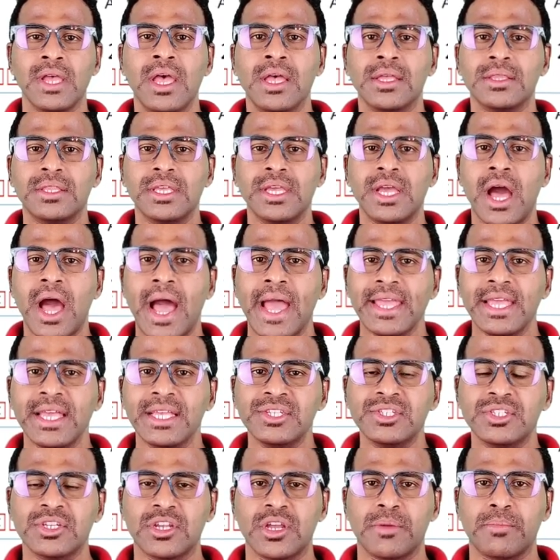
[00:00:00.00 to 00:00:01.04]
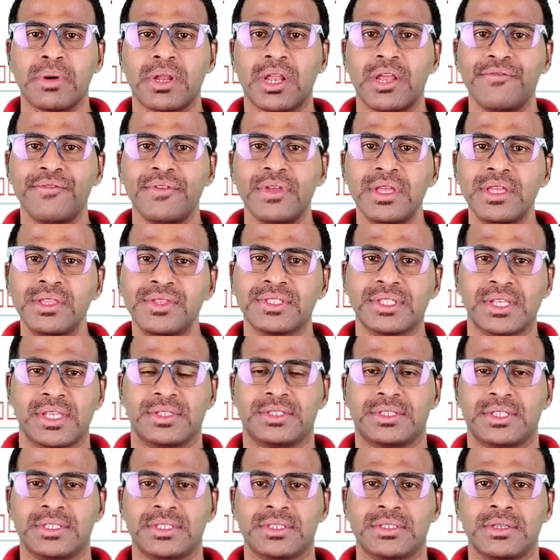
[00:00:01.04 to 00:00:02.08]
the highest number of
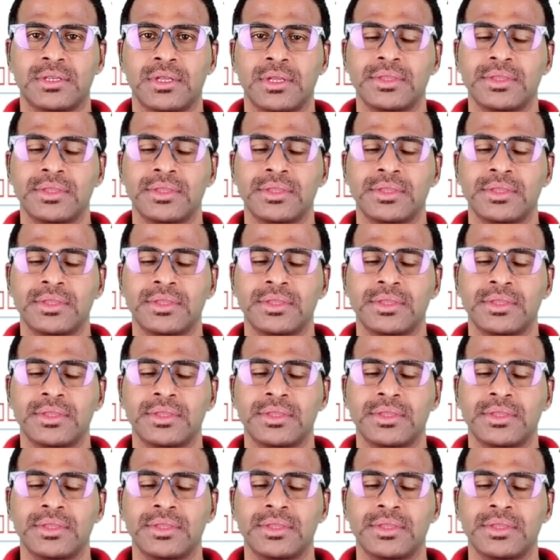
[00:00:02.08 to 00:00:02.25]
instances.